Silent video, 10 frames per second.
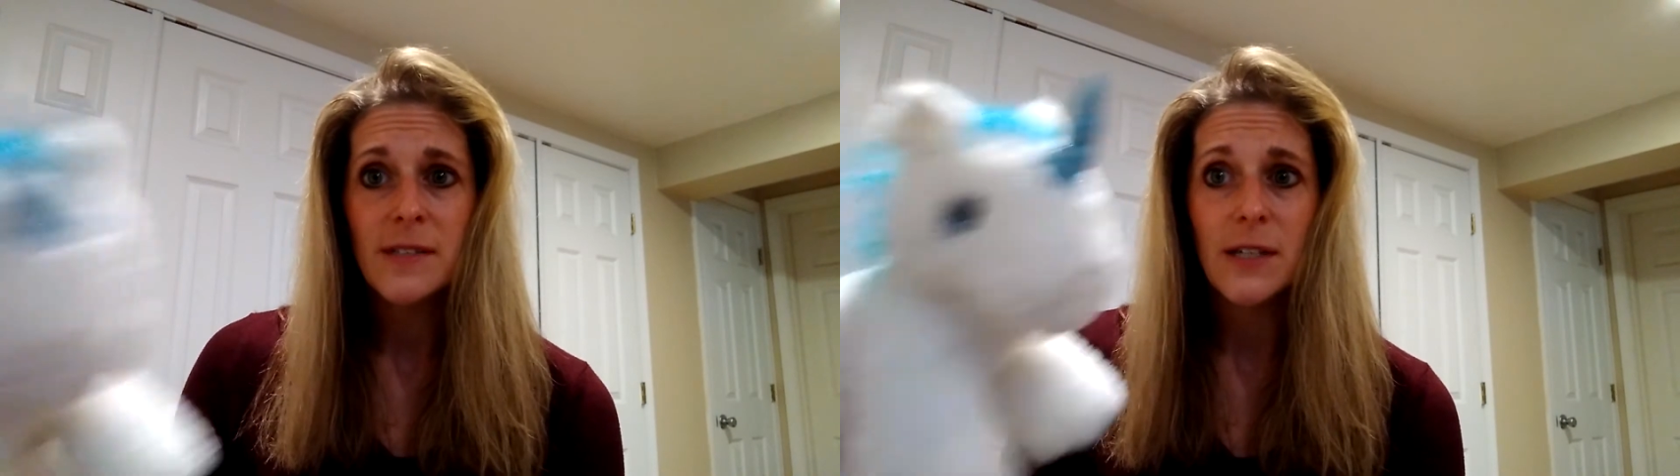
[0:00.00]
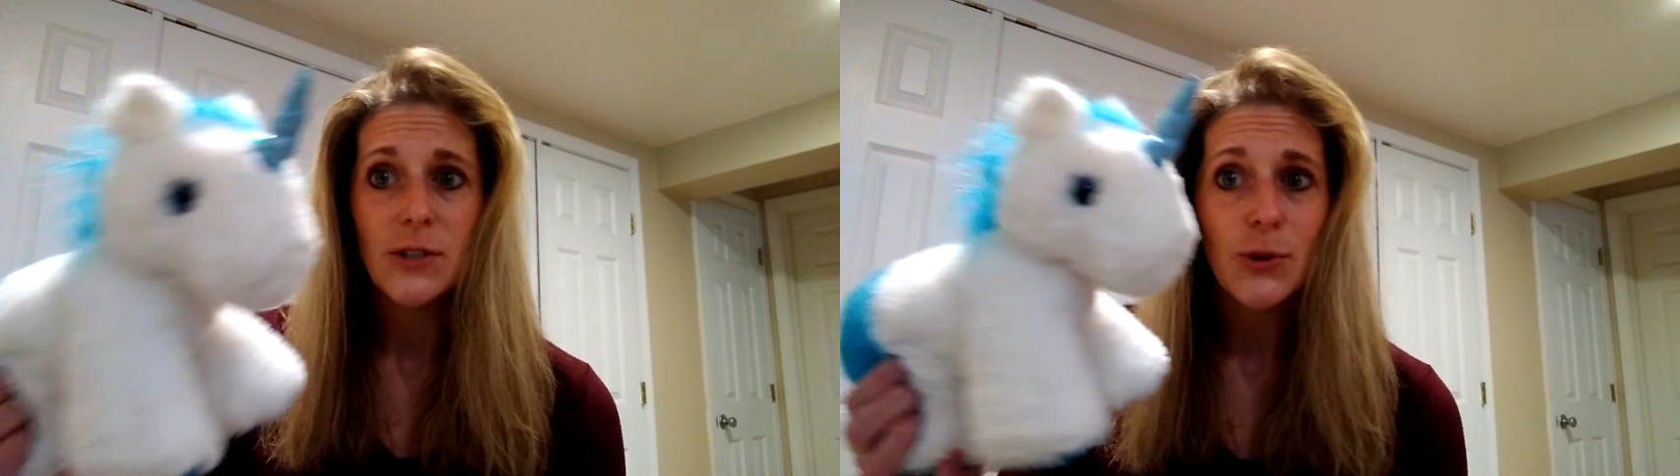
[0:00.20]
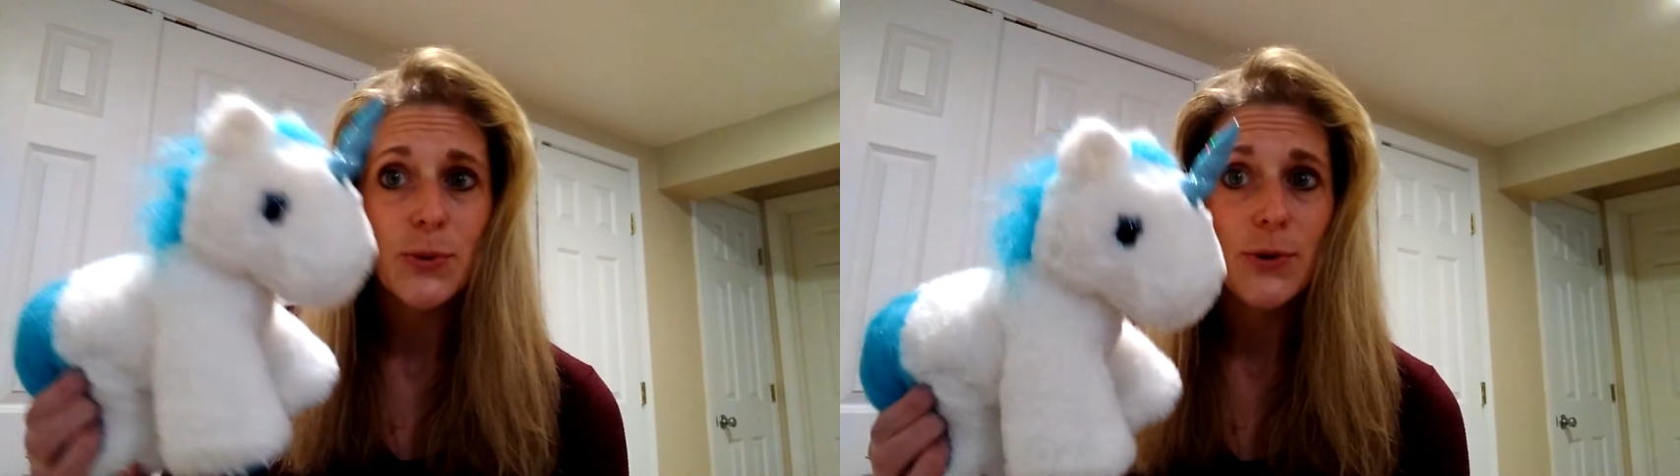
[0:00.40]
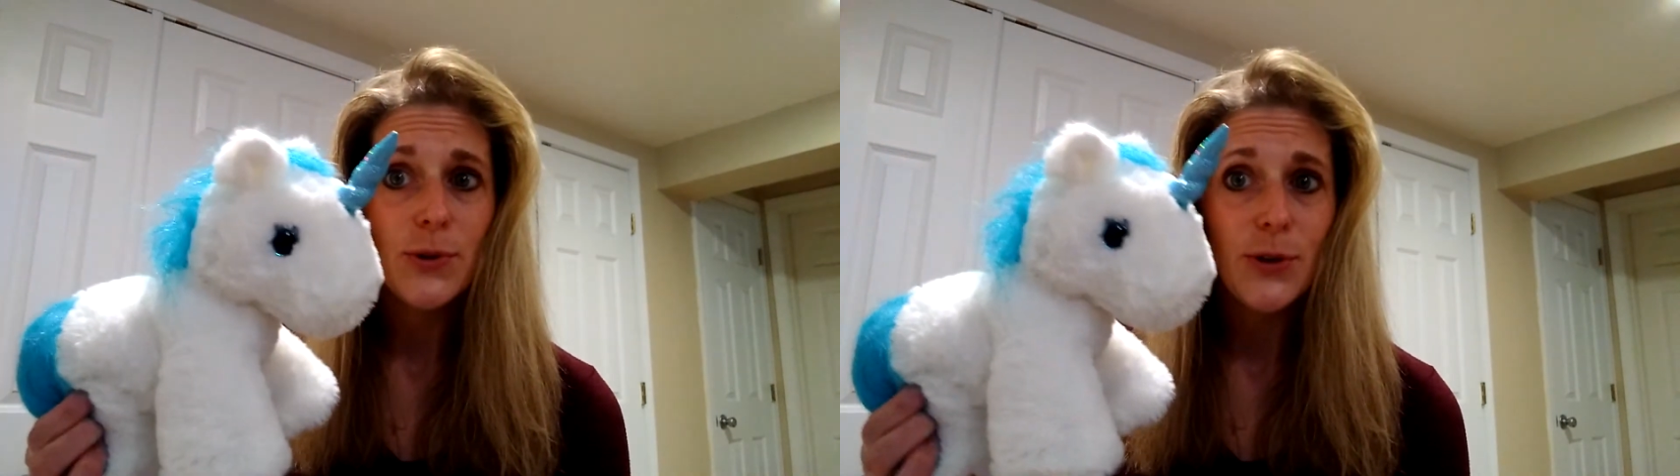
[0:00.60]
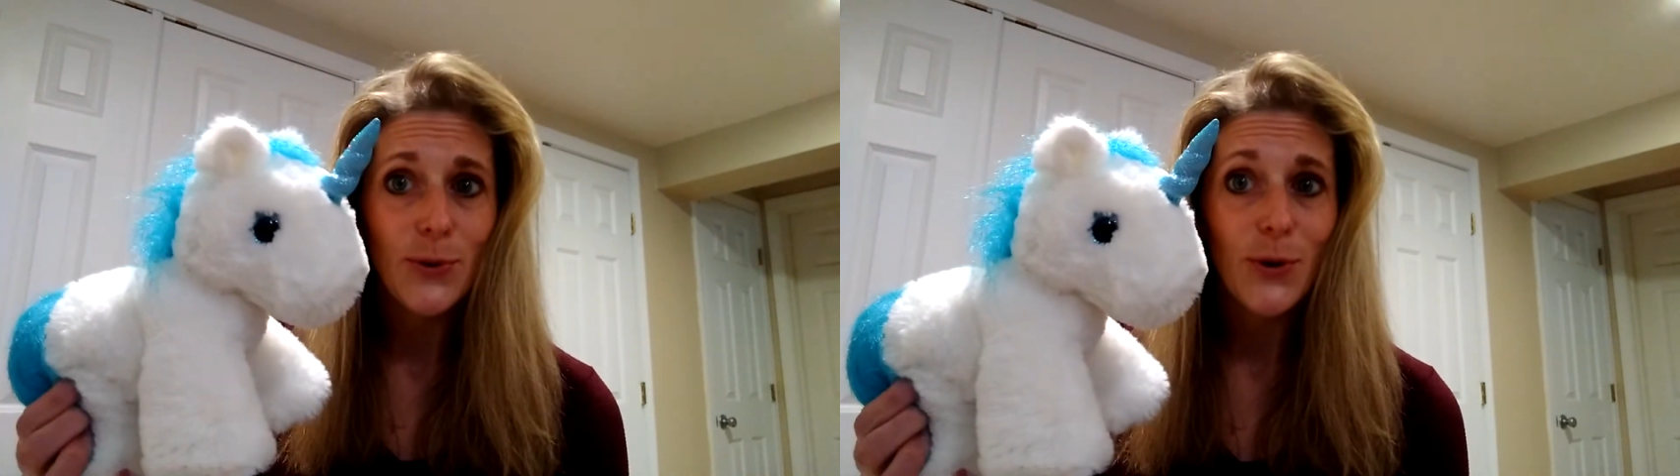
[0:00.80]
the true
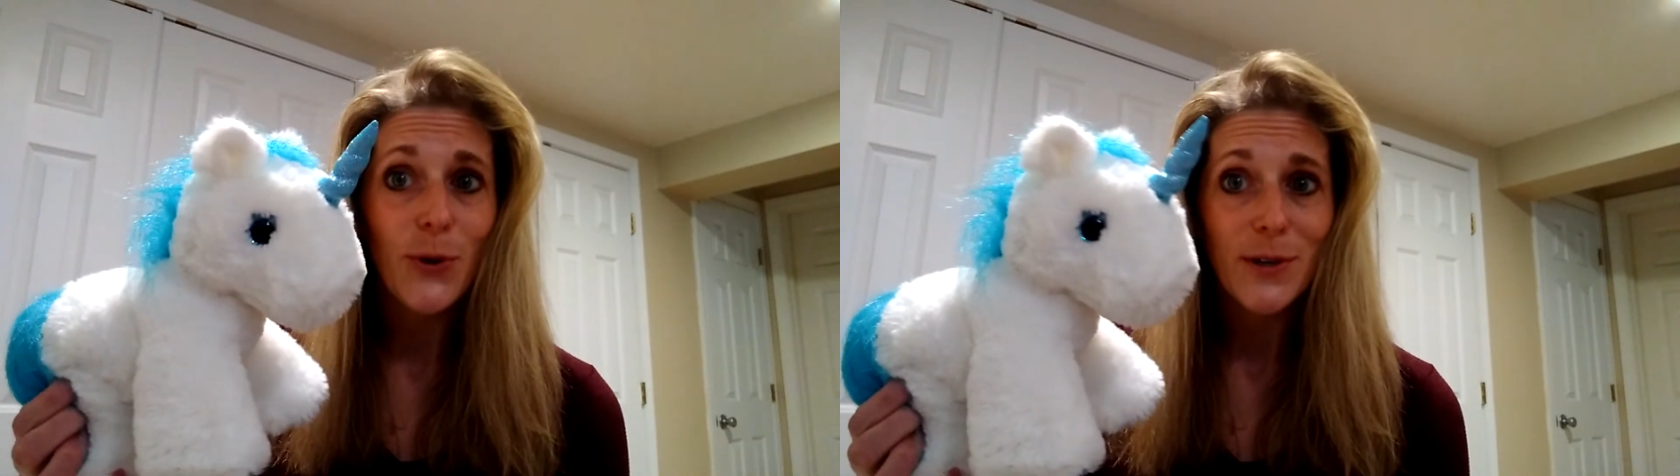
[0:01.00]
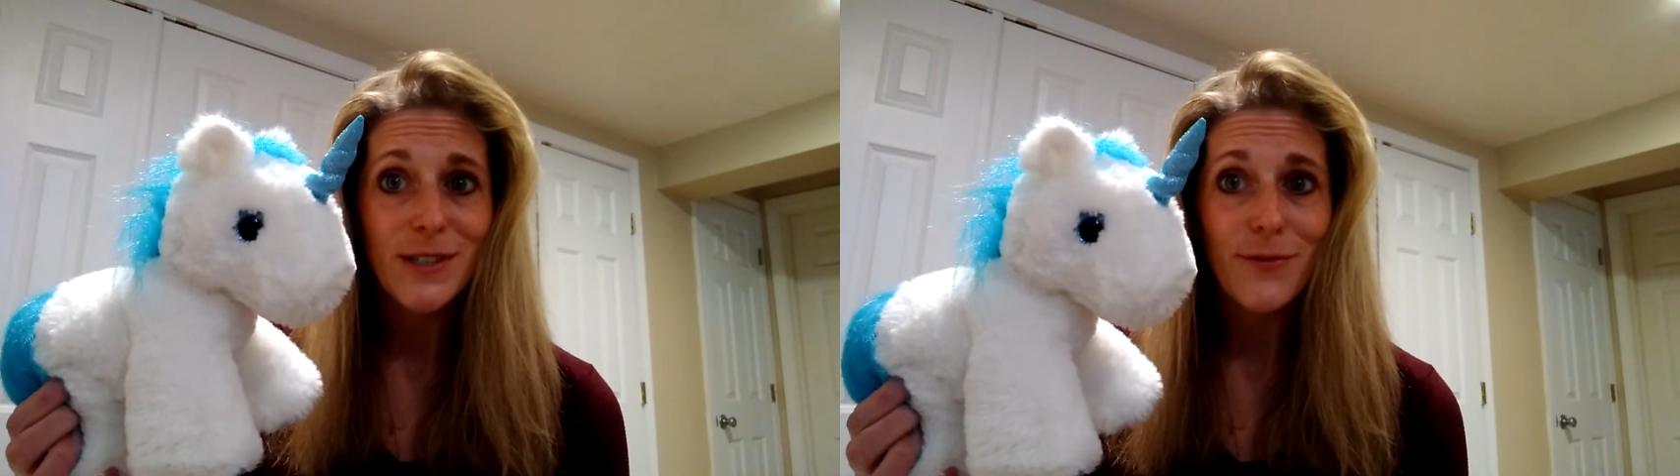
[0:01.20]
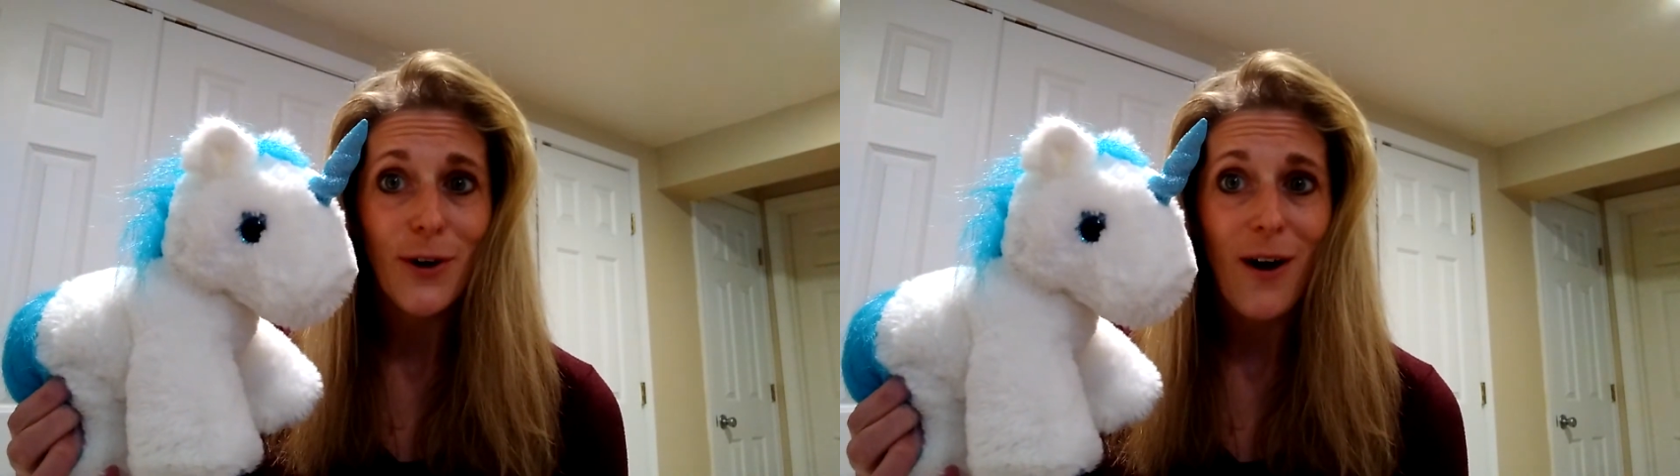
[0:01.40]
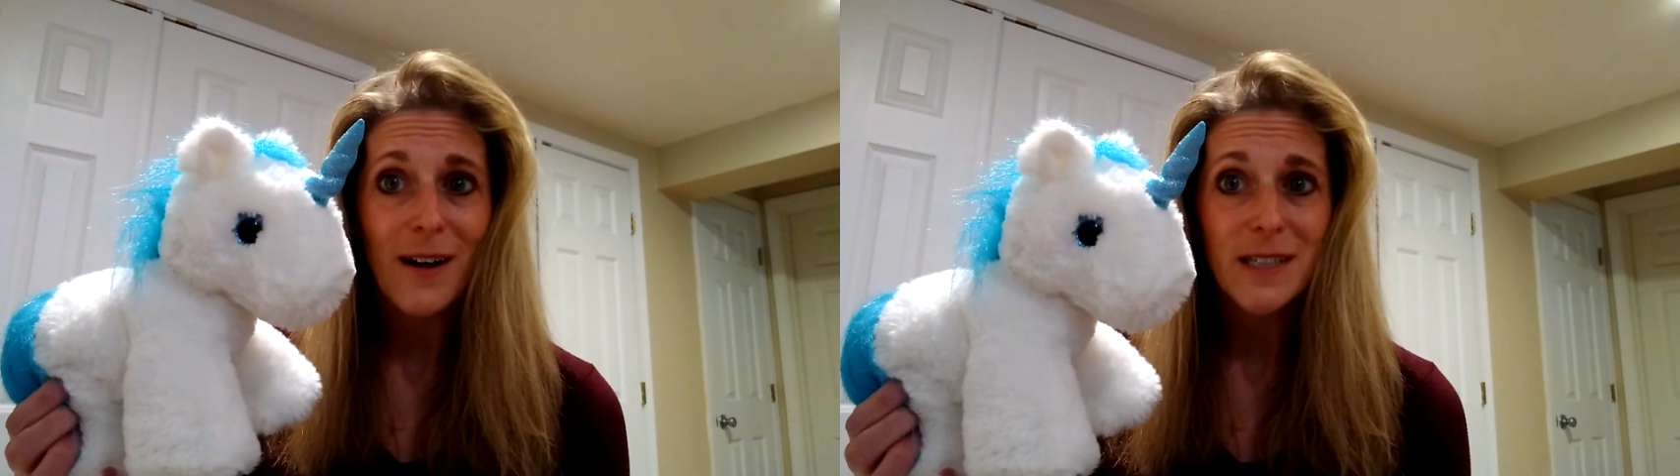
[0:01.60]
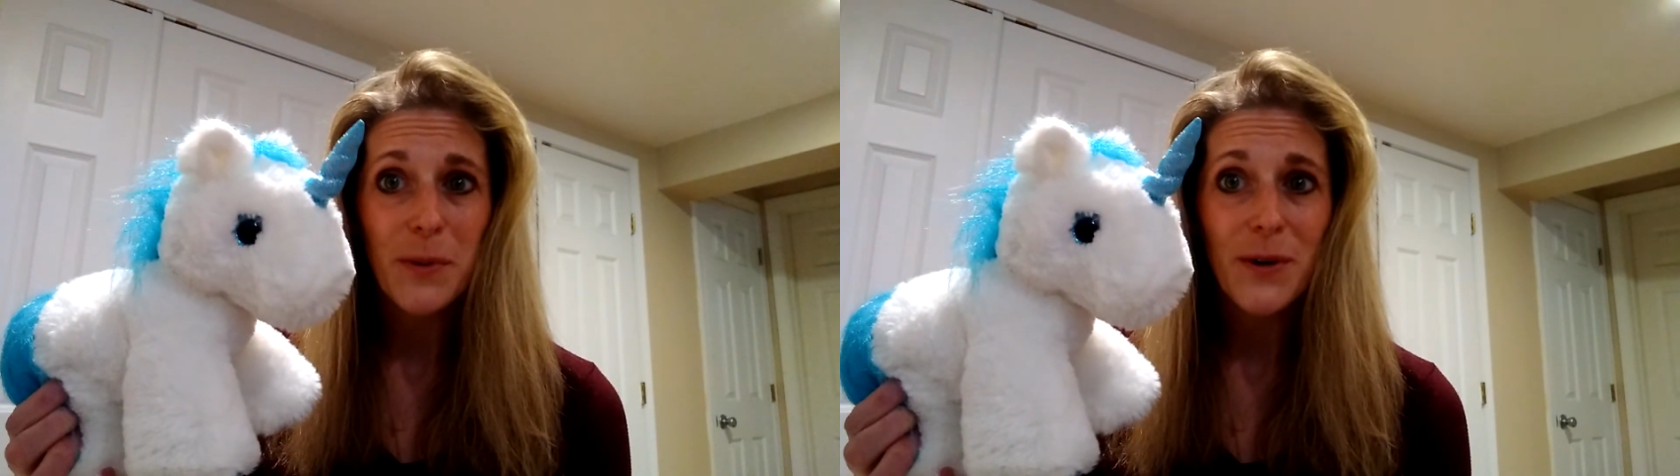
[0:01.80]
unicorns of your
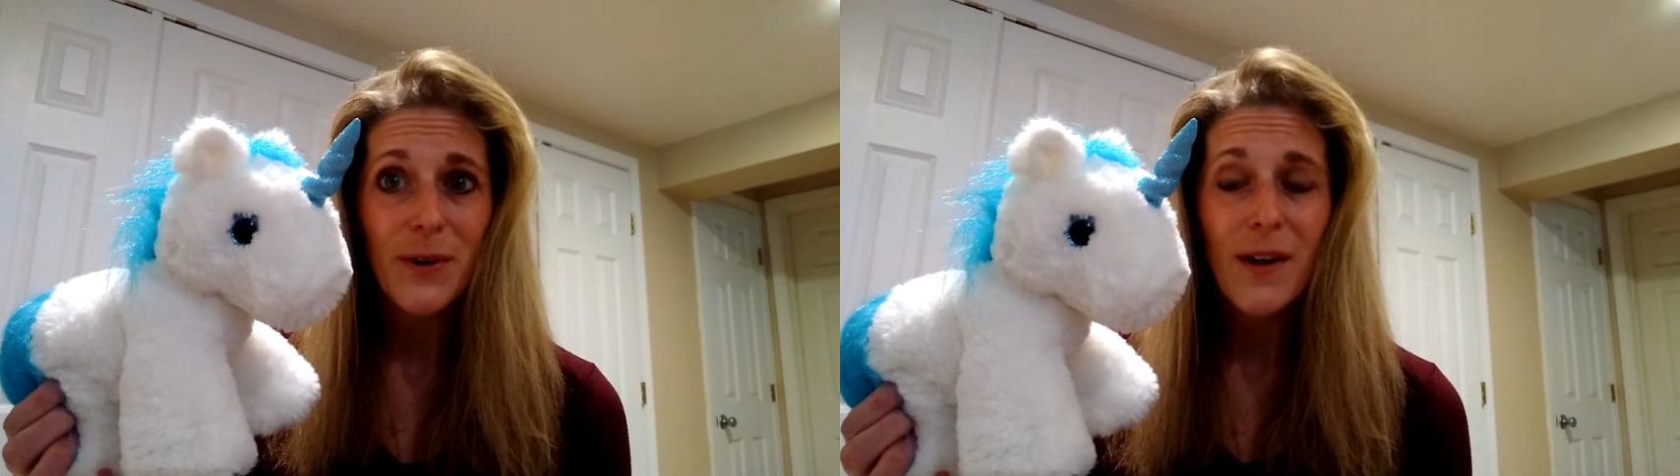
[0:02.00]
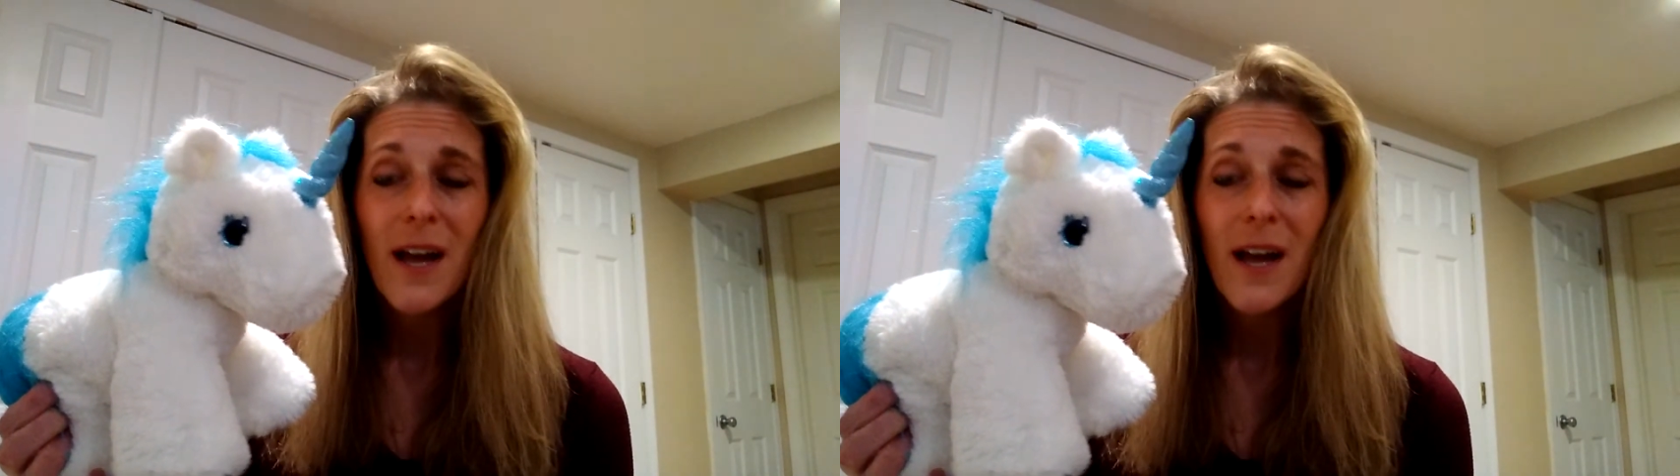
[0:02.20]
hospital,